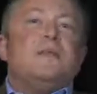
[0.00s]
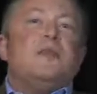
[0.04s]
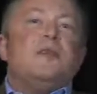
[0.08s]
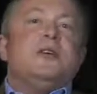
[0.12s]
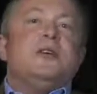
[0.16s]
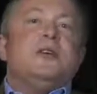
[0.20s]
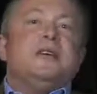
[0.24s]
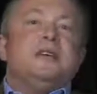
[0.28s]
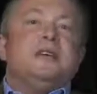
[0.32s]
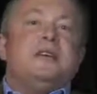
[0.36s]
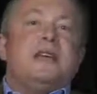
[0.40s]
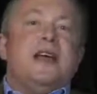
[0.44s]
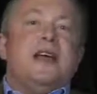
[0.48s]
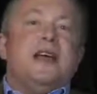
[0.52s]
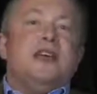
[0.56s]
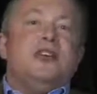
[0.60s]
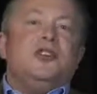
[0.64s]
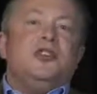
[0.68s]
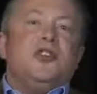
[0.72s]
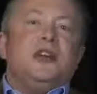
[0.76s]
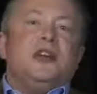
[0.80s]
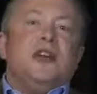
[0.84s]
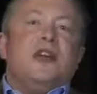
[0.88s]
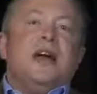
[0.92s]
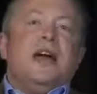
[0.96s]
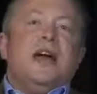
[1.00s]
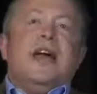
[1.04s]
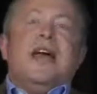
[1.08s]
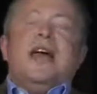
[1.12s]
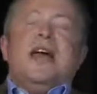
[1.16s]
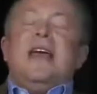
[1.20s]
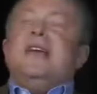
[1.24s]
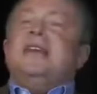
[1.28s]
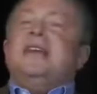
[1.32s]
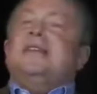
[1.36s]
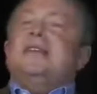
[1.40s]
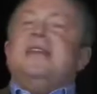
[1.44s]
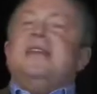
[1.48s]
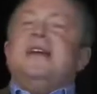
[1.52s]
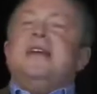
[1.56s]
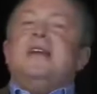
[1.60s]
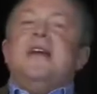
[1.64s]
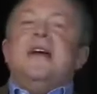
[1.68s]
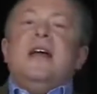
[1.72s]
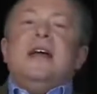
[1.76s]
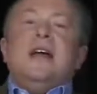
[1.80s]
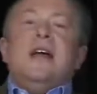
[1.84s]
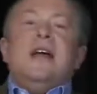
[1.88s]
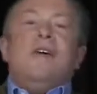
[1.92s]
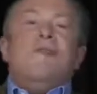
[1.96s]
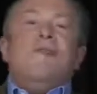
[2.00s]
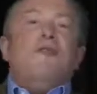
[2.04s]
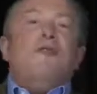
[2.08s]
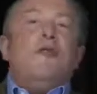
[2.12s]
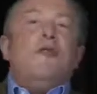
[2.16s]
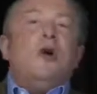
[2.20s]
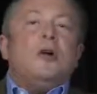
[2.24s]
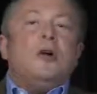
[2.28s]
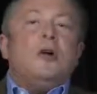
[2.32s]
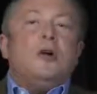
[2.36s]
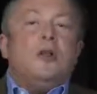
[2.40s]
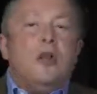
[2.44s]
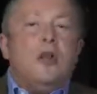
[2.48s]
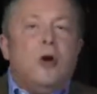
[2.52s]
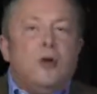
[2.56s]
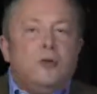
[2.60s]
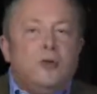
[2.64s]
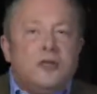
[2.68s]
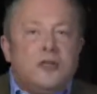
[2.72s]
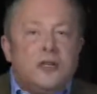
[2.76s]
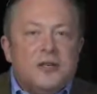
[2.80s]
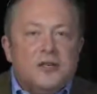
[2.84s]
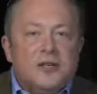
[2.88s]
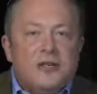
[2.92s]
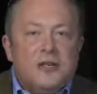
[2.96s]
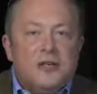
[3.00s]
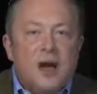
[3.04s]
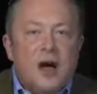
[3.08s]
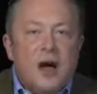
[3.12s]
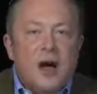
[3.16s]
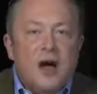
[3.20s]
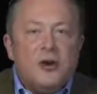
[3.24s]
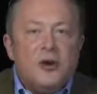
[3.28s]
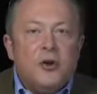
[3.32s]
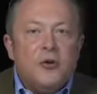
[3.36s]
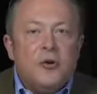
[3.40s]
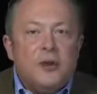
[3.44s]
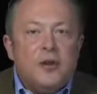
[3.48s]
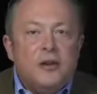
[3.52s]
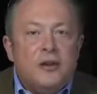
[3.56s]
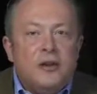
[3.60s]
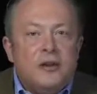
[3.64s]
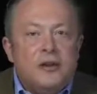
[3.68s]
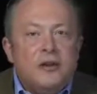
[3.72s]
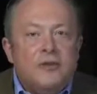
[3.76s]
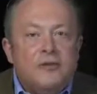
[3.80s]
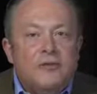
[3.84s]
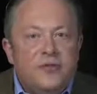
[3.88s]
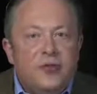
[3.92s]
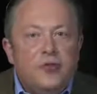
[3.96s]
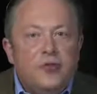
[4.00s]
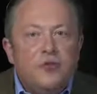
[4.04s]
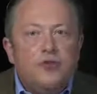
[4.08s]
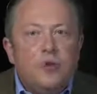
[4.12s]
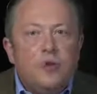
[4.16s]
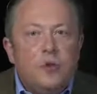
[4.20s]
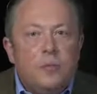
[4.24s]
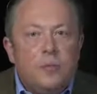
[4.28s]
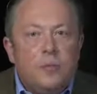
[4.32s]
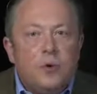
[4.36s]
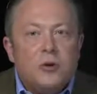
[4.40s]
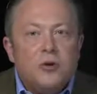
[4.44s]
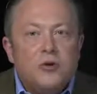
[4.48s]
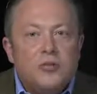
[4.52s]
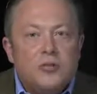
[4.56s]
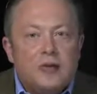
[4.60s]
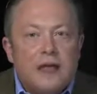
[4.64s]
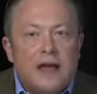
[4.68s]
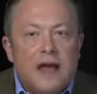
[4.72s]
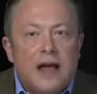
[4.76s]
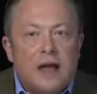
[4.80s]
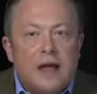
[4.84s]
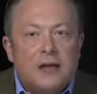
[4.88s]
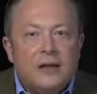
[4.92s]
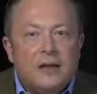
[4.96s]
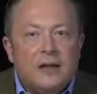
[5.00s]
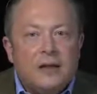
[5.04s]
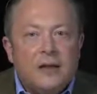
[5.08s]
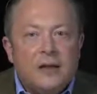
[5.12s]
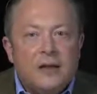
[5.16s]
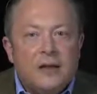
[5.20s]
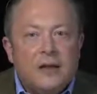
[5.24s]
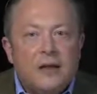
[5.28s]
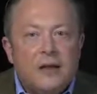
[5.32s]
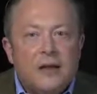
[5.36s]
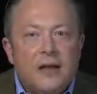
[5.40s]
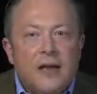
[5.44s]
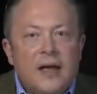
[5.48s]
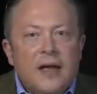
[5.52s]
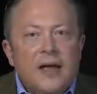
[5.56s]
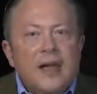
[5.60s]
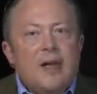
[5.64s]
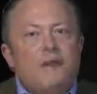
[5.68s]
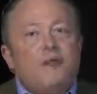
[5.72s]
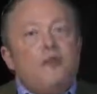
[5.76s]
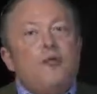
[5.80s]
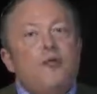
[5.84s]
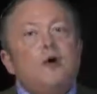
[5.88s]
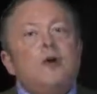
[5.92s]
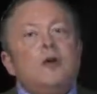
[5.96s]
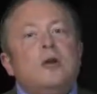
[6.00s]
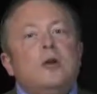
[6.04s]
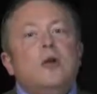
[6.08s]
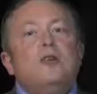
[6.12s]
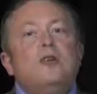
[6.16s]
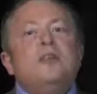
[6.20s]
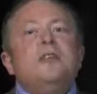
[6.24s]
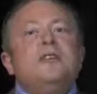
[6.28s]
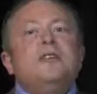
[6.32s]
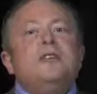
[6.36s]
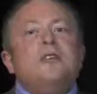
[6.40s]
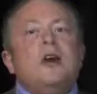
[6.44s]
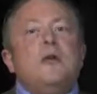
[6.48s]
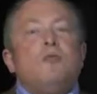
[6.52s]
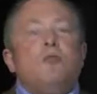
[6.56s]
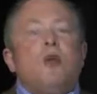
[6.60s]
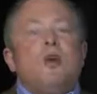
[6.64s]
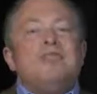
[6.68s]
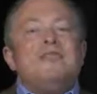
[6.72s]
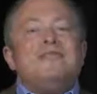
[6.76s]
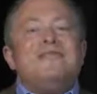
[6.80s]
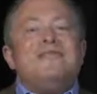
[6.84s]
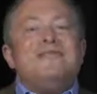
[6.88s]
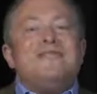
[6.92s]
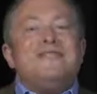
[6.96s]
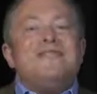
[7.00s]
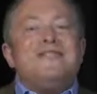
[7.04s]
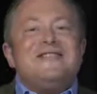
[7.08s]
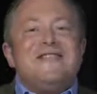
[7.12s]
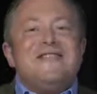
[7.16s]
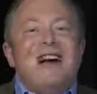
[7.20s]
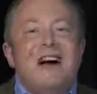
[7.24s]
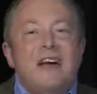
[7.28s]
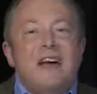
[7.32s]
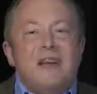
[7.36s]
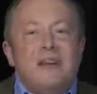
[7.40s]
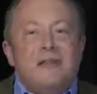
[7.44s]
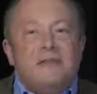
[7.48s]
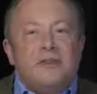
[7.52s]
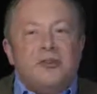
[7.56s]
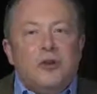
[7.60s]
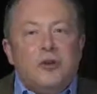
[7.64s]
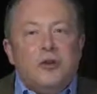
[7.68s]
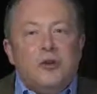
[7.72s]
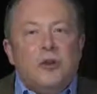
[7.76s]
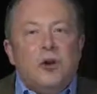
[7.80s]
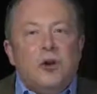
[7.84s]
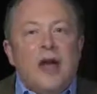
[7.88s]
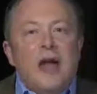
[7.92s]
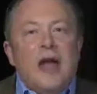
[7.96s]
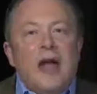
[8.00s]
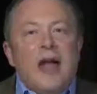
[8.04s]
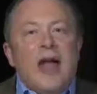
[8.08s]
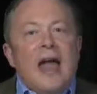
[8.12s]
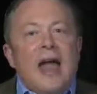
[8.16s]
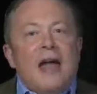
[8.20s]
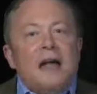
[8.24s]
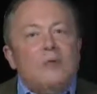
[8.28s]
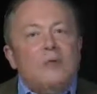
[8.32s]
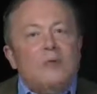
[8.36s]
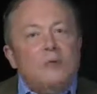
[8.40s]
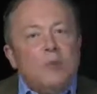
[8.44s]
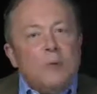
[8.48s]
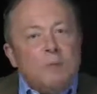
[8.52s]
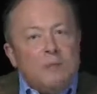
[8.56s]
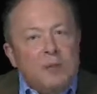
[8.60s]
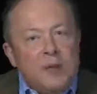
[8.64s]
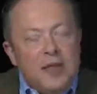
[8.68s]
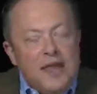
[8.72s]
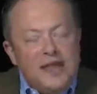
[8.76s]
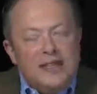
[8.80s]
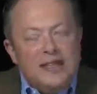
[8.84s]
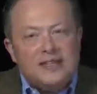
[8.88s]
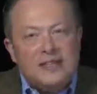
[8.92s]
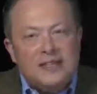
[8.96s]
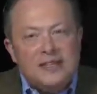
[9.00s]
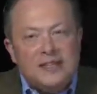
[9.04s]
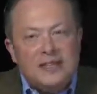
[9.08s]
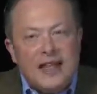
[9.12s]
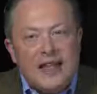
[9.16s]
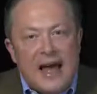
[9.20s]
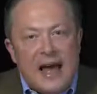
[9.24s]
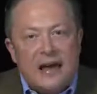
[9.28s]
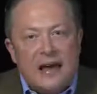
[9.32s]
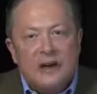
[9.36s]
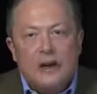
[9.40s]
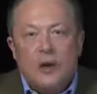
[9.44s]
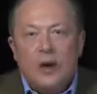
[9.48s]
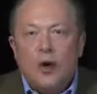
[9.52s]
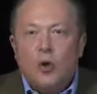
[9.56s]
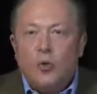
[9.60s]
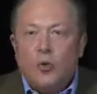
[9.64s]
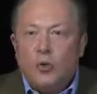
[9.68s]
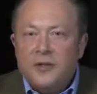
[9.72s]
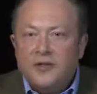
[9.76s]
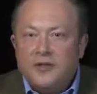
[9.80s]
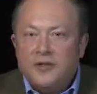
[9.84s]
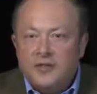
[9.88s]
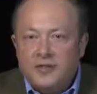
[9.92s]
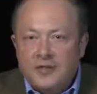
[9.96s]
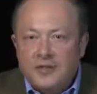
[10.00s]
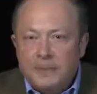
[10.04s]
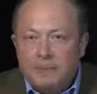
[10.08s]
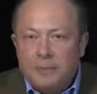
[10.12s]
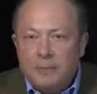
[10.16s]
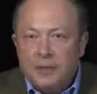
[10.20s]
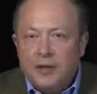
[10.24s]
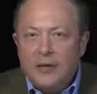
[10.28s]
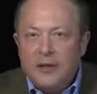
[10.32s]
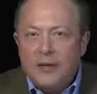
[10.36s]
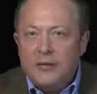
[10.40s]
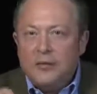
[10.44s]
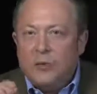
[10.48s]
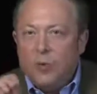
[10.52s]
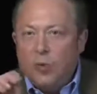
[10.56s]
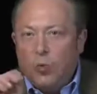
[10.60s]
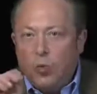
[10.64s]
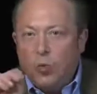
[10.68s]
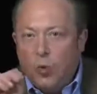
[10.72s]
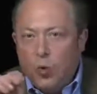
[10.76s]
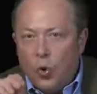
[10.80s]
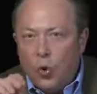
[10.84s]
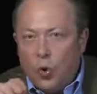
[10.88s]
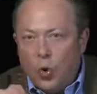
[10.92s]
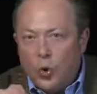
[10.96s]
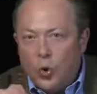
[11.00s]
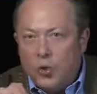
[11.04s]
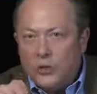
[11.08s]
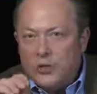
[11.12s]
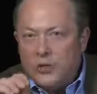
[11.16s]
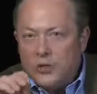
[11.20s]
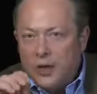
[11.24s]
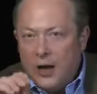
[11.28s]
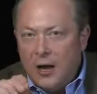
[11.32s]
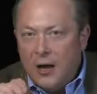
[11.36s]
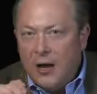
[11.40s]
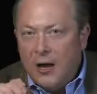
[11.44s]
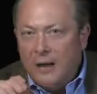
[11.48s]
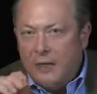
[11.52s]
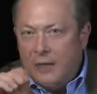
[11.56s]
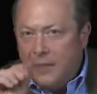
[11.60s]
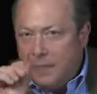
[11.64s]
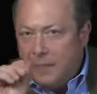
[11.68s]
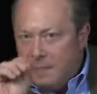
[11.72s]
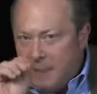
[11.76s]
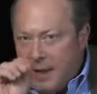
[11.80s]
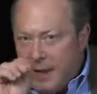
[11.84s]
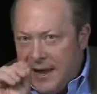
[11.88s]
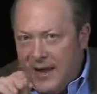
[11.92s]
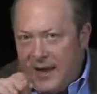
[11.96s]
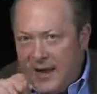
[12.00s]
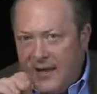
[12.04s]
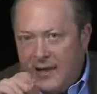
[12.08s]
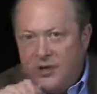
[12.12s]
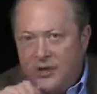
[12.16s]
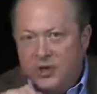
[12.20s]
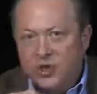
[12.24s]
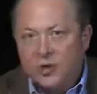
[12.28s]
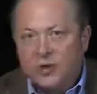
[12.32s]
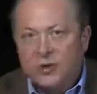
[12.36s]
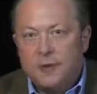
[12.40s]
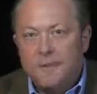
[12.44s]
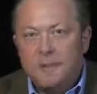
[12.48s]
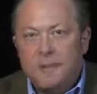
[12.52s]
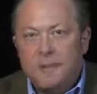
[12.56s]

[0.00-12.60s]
presentation is that it forecloses on your individual personality. It forecloses on what's inside of you, and it replaces that with simply the words on the page.